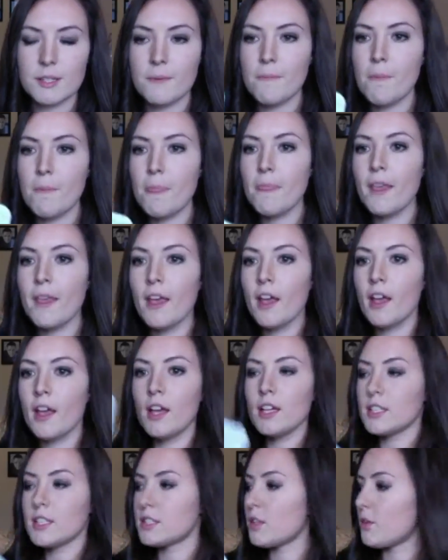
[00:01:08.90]
So the
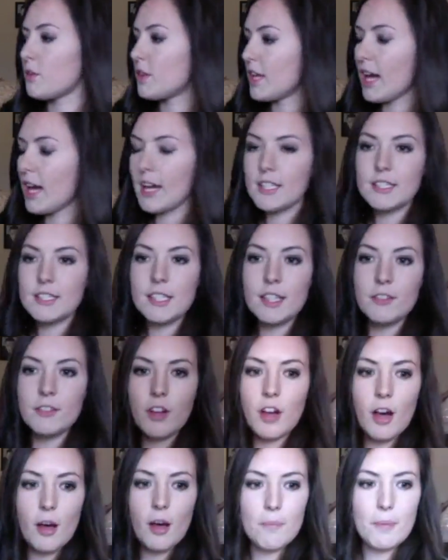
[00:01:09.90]
idea of compound
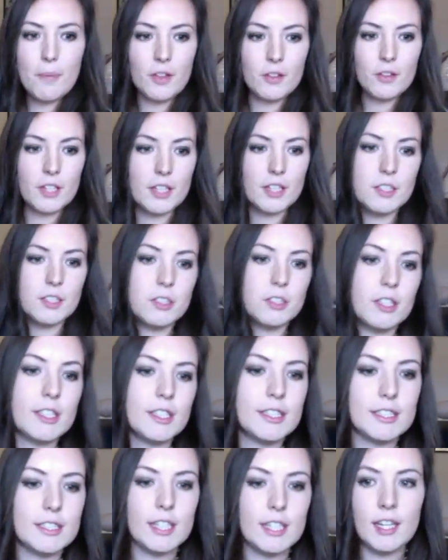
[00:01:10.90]
interest
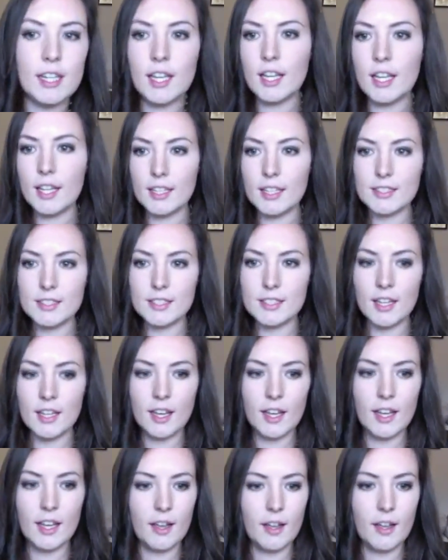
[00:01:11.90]
is
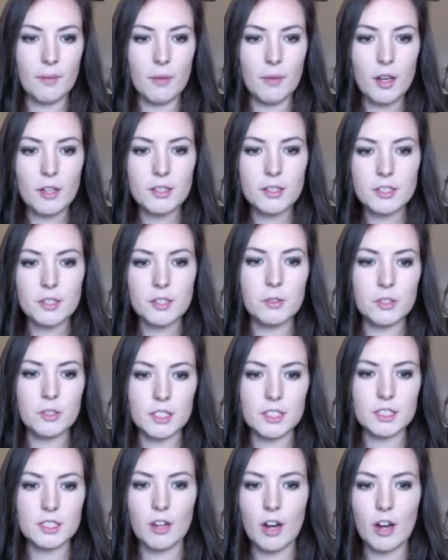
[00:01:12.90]
also described in
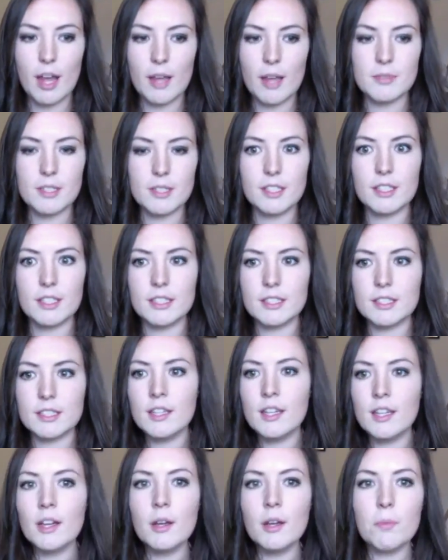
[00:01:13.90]
this pretty
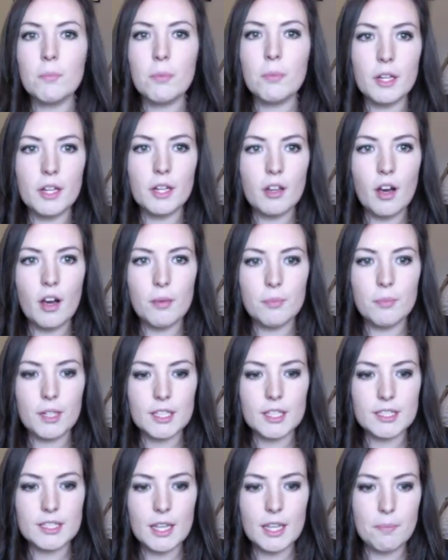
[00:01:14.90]
common example
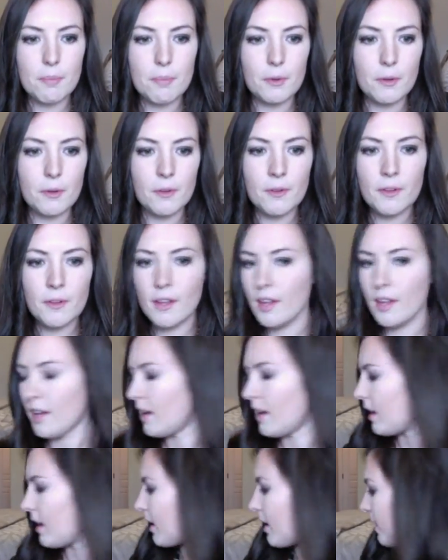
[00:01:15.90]

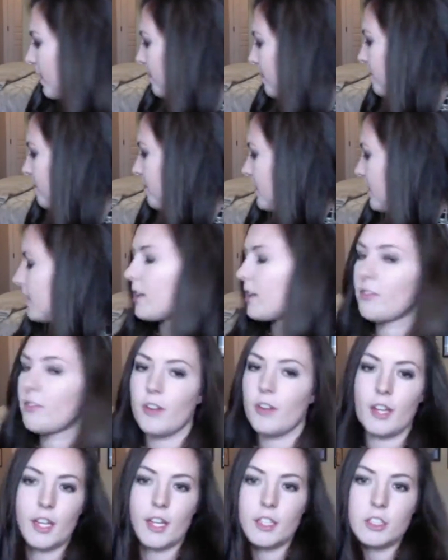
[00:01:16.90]
in the financial
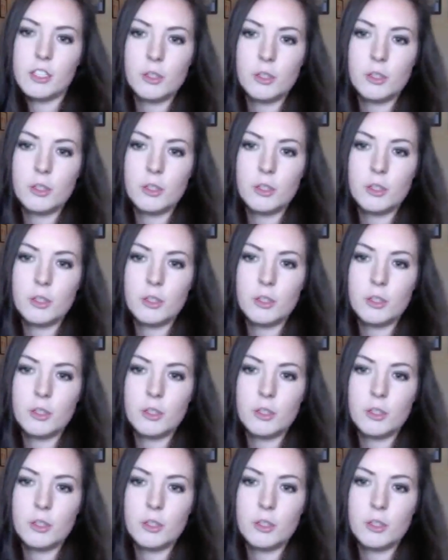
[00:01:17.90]
world.